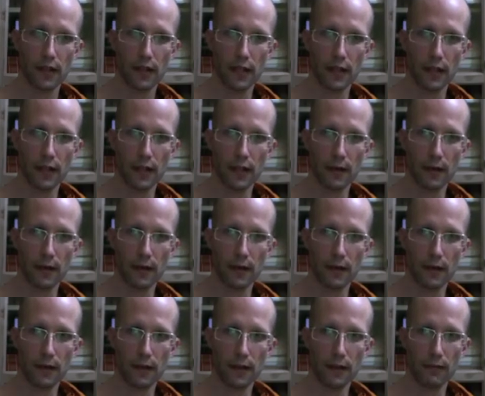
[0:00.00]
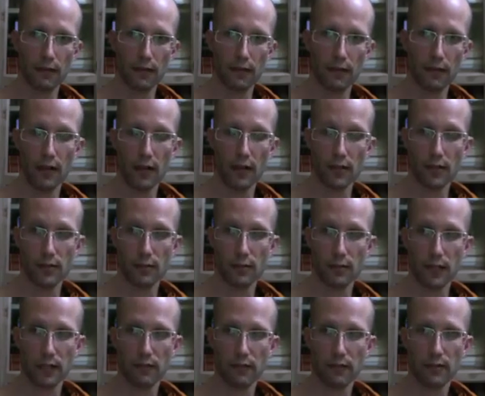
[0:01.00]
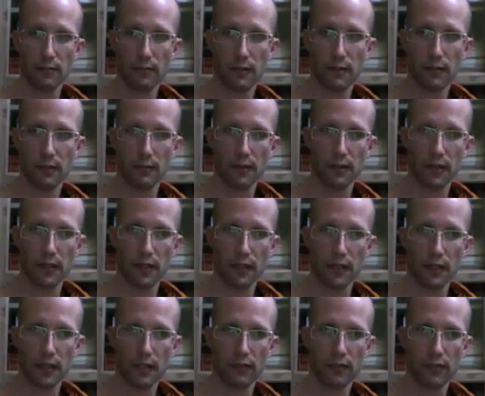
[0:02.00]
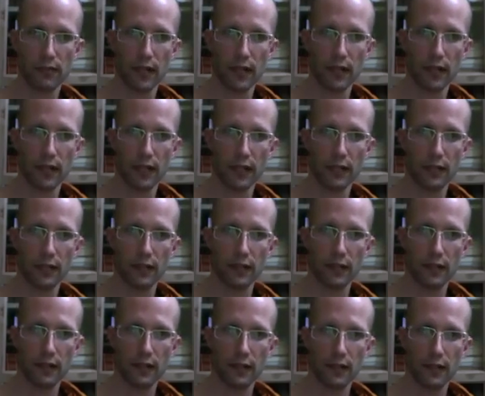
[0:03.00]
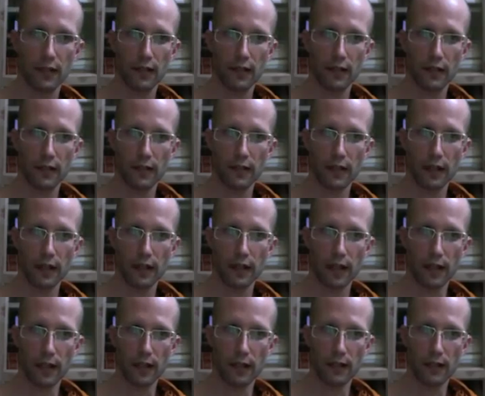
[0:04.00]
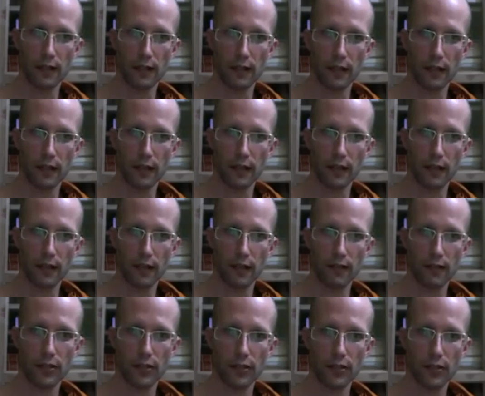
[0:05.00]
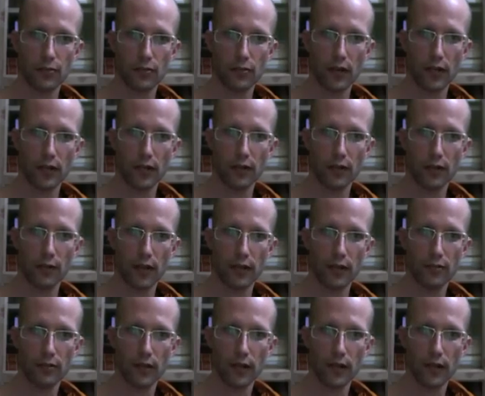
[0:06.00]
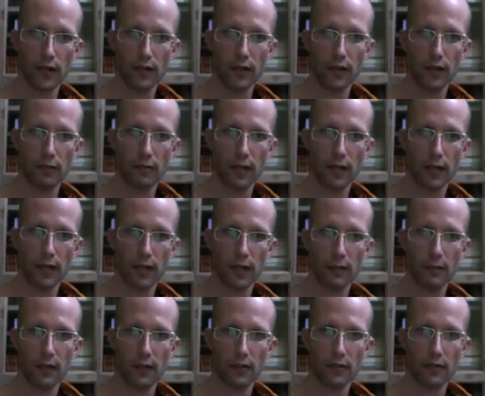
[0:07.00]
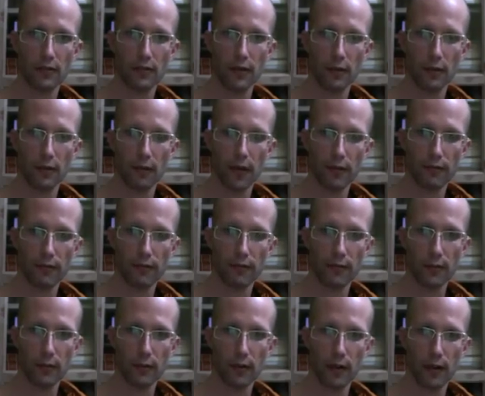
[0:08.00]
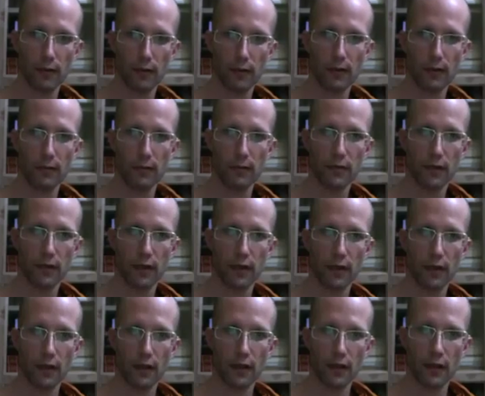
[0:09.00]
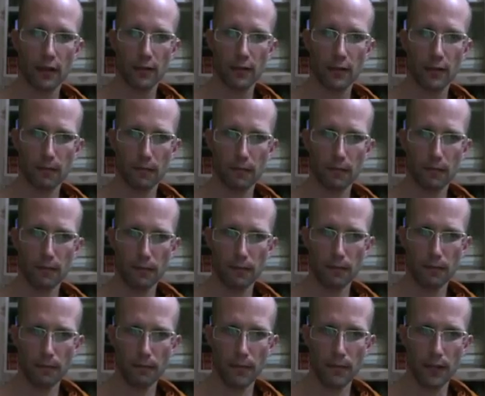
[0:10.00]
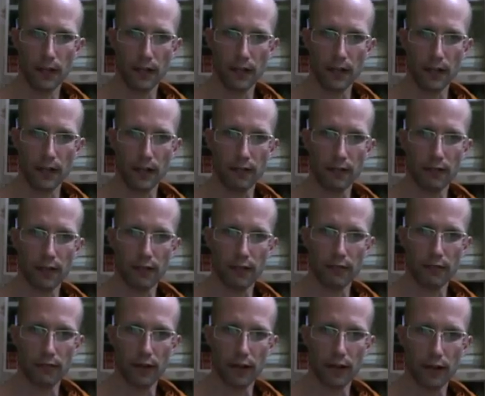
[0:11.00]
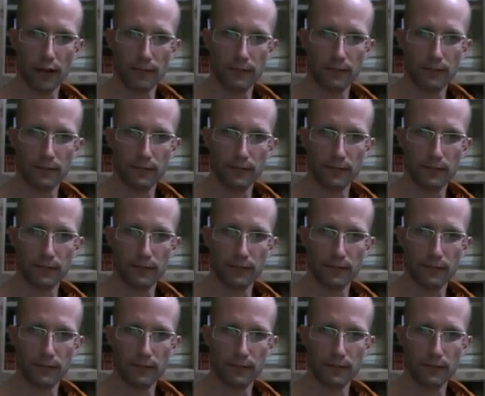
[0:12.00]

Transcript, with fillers: uh, even monks will give to people thinking of ordaining. That uh, if you're just running away, trying to run, becoming a monk to run away from your problems, you're not going to get very far.